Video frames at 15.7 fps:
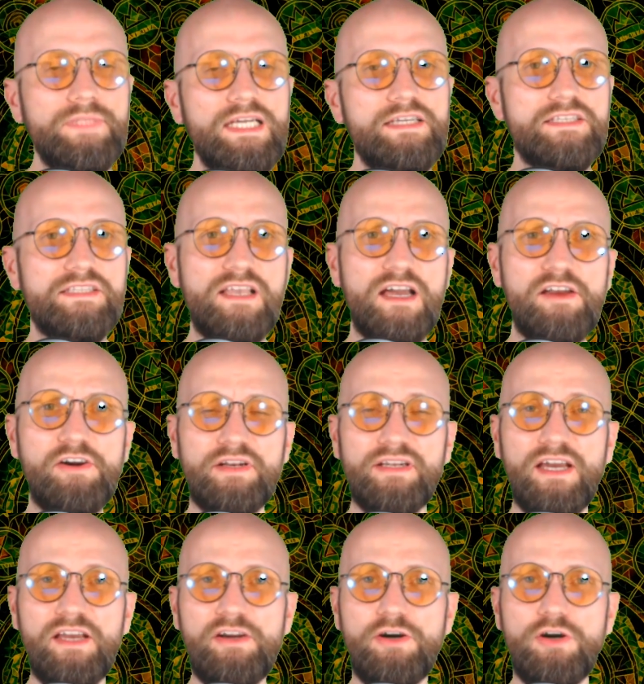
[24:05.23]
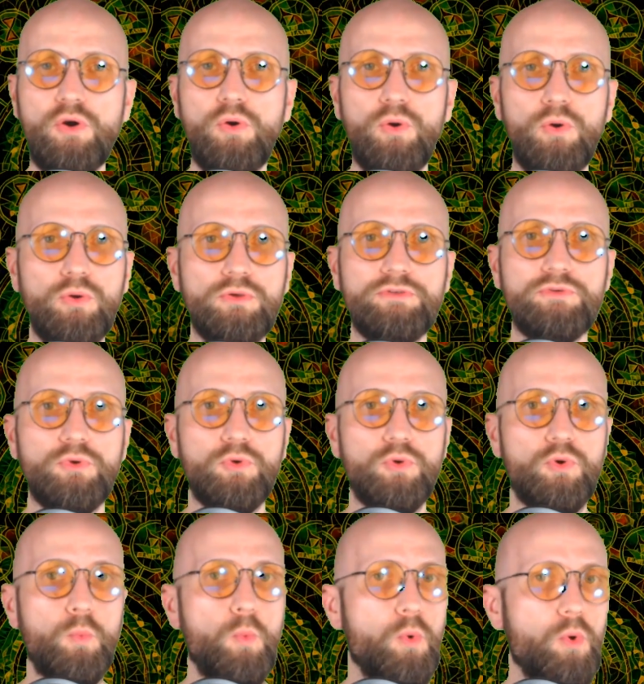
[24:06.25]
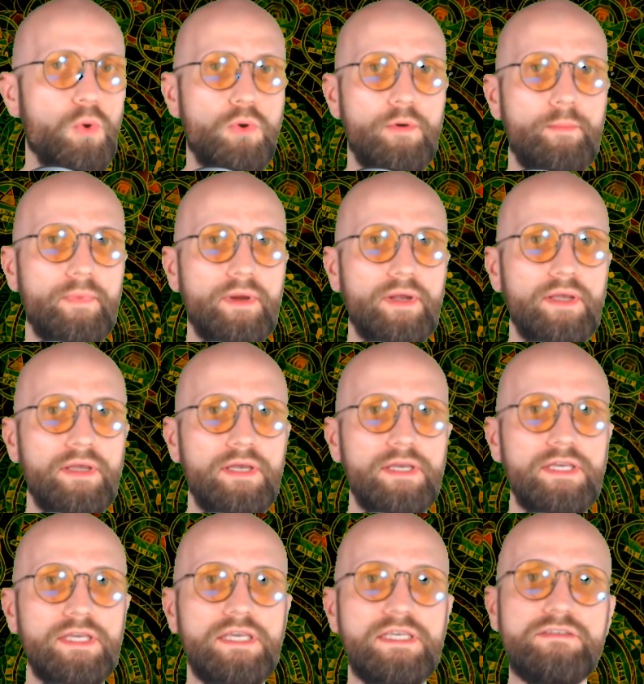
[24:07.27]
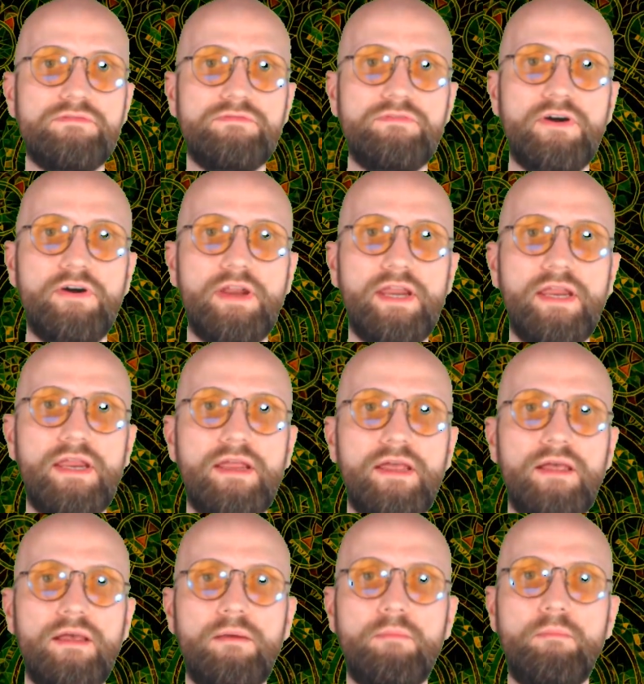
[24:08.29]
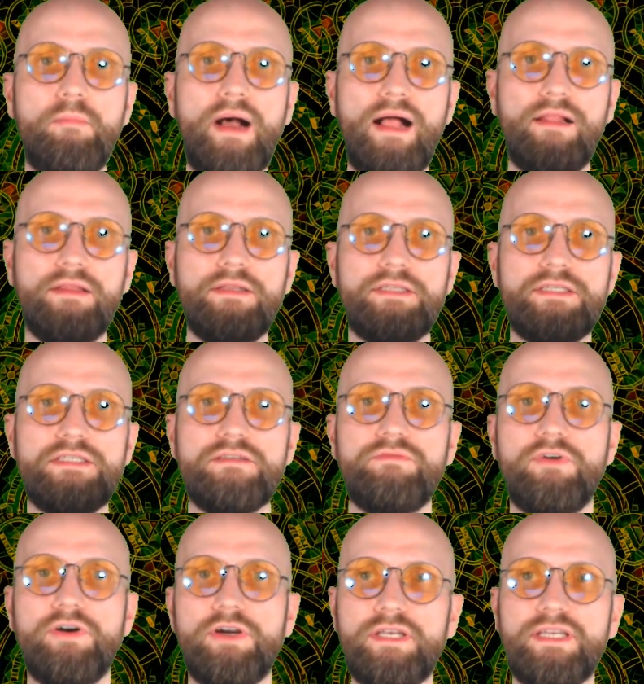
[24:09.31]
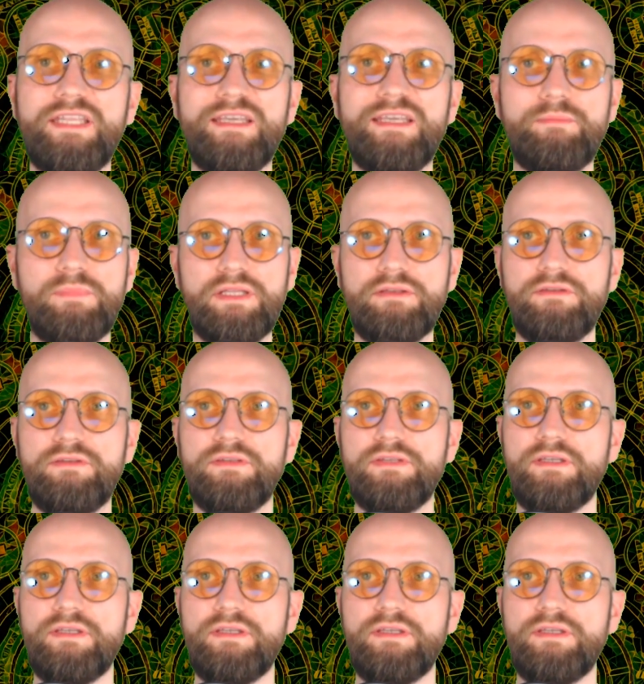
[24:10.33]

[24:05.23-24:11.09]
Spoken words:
He's neither cold nor warm. He's very balanced, very timid.